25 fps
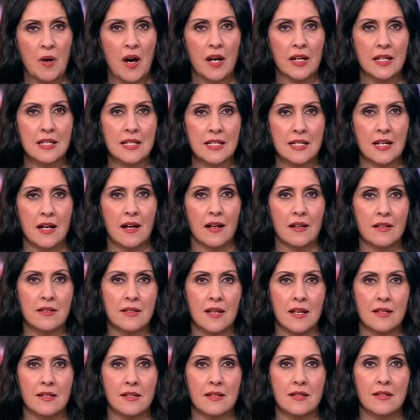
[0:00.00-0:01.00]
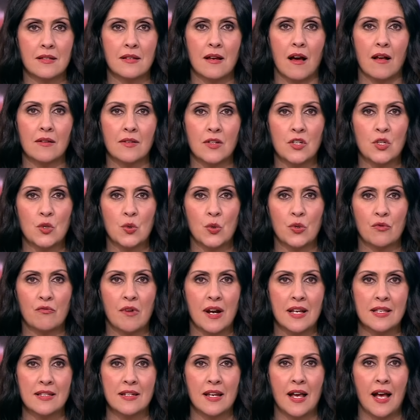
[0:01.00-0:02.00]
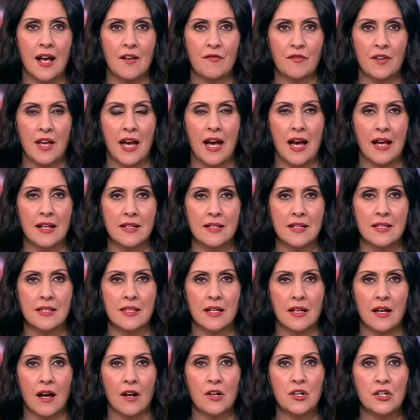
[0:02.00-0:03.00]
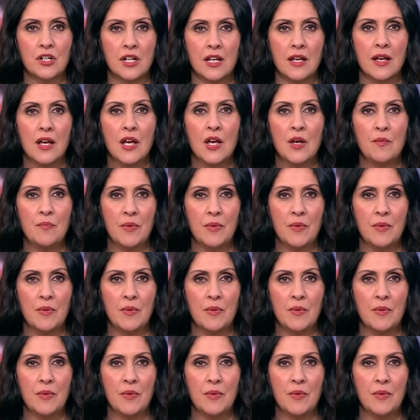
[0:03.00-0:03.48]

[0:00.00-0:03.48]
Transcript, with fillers: Pakistan says it started to arrest Afghans as the country